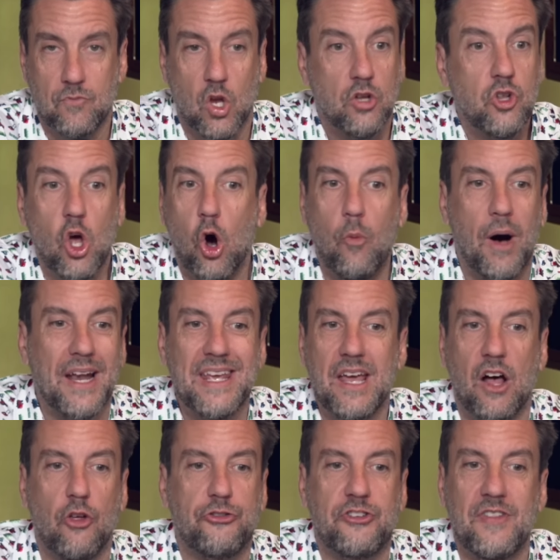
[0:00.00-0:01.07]
Nobody
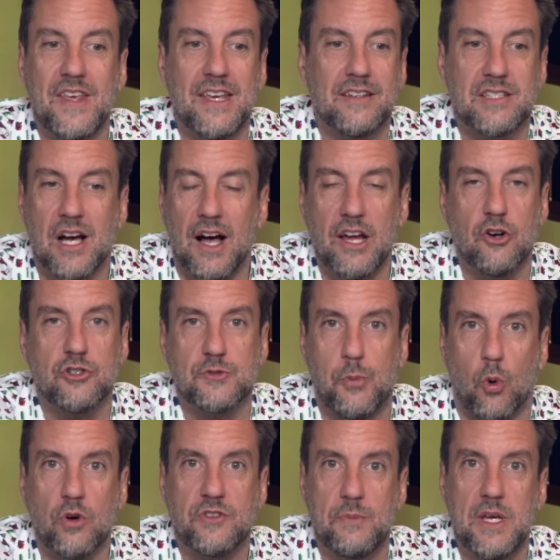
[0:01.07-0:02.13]
else in the entire
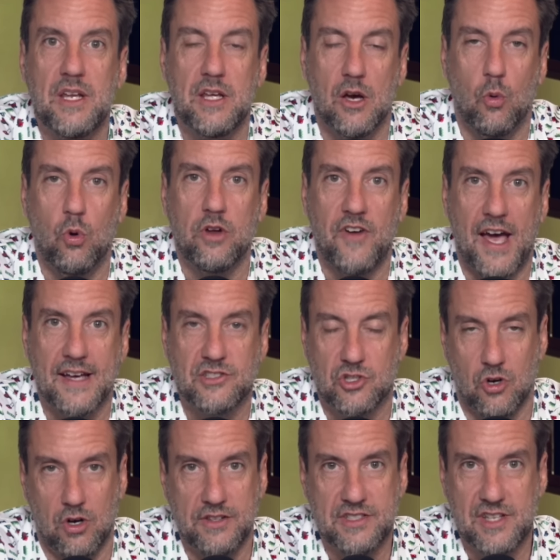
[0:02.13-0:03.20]
sports media would have asked
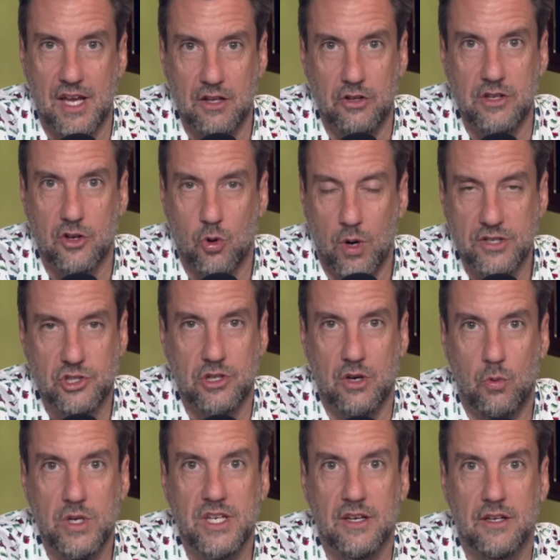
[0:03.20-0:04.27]
Dawn Staley the question that
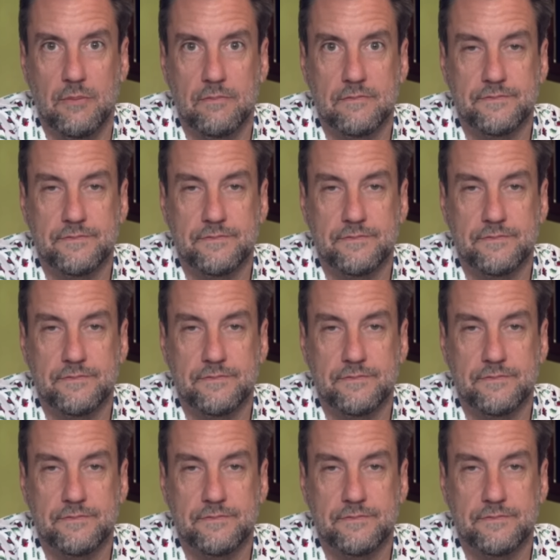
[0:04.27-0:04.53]
we did.